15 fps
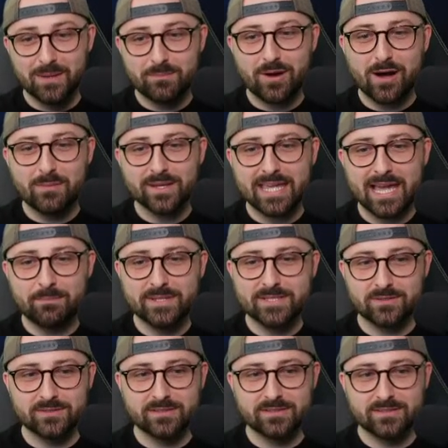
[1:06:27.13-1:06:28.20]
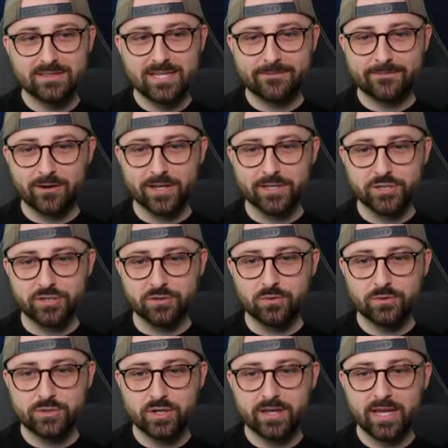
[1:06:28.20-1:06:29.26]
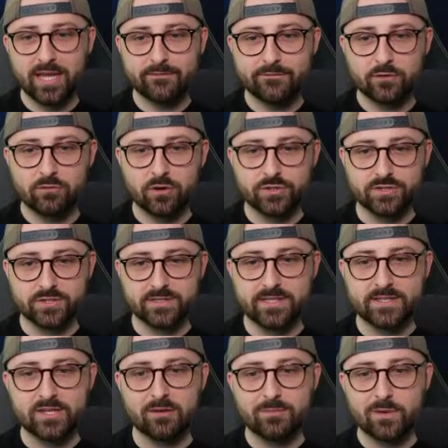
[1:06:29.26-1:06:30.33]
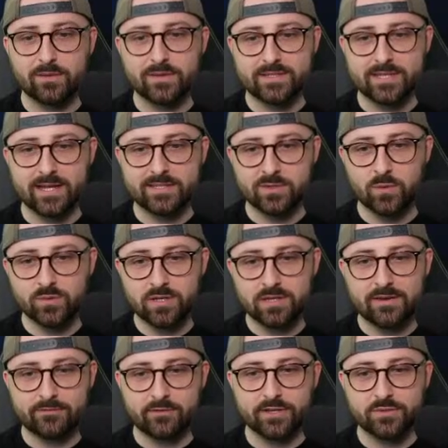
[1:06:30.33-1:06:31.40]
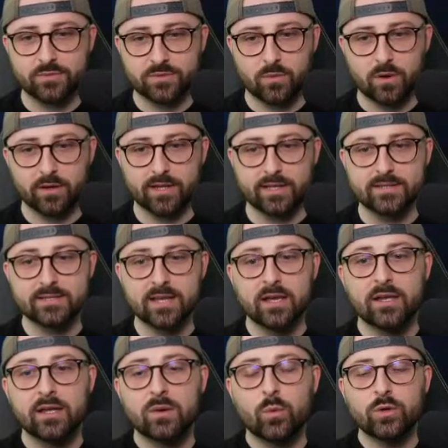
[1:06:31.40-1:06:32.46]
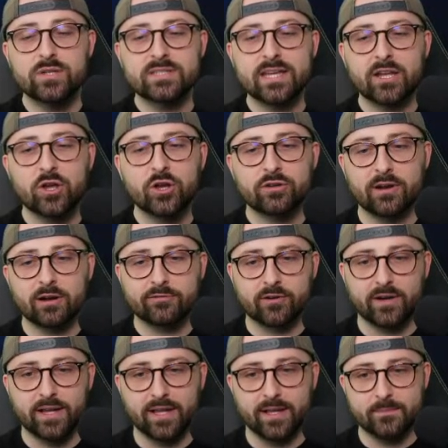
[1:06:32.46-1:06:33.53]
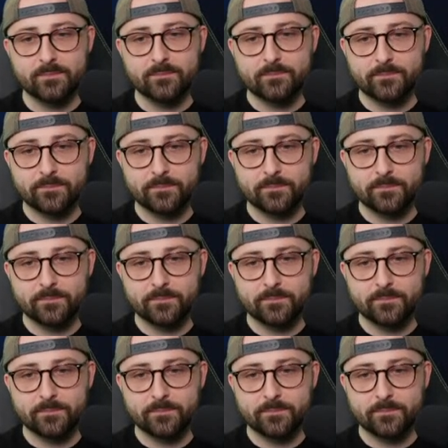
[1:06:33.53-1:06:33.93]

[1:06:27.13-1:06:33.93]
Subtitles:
Palmer cap is on differential. Took a hit for Rodgers because he served me well this season. Also differential to Watkins. Would you take Cunha out for a hit?